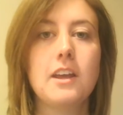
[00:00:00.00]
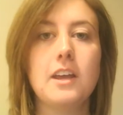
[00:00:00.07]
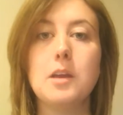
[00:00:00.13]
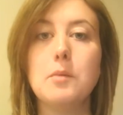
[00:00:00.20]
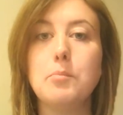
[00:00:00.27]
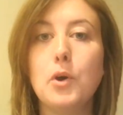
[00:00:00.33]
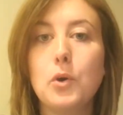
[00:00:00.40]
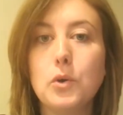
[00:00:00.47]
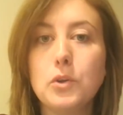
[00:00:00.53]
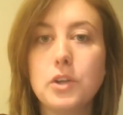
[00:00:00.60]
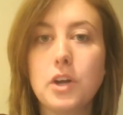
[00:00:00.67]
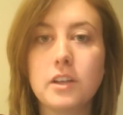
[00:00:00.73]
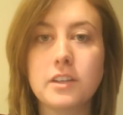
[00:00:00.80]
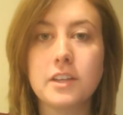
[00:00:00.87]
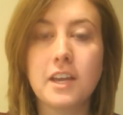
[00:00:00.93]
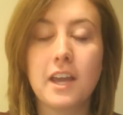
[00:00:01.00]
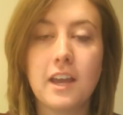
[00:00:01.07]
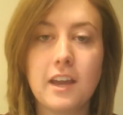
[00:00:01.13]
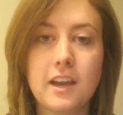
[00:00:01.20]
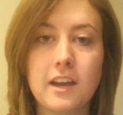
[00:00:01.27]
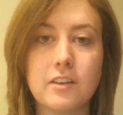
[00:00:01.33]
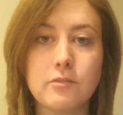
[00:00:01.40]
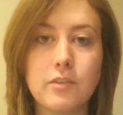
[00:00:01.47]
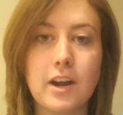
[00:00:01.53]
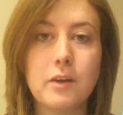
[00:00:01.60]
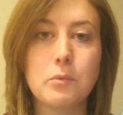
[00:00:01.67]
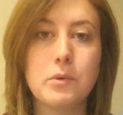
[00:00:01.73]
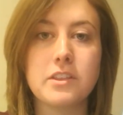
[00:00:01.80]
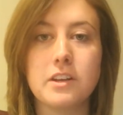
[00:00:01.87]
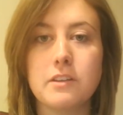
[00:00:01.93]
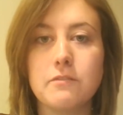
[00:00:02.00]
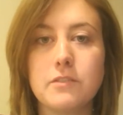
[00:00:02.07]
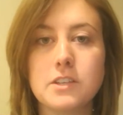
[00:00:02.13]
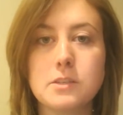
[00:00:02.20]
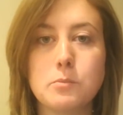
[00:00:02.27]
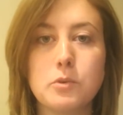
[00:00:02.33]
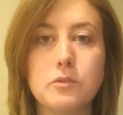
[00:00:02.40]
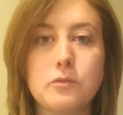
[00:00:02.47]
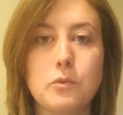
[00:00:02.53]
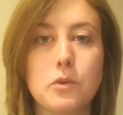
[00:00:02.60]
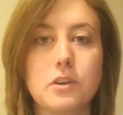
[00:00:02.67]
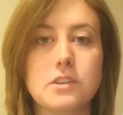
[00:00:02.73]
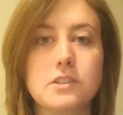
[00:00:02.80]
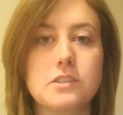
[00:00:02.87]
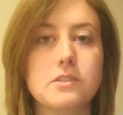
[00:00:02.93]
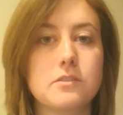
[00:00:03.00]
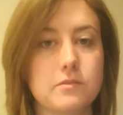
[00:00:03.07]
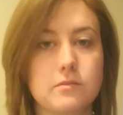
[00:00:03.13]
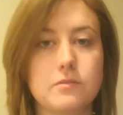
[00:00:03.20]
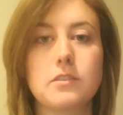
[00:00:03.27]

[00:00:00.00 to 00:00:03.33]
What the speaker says: it pulled on the can, right, with an invisible force.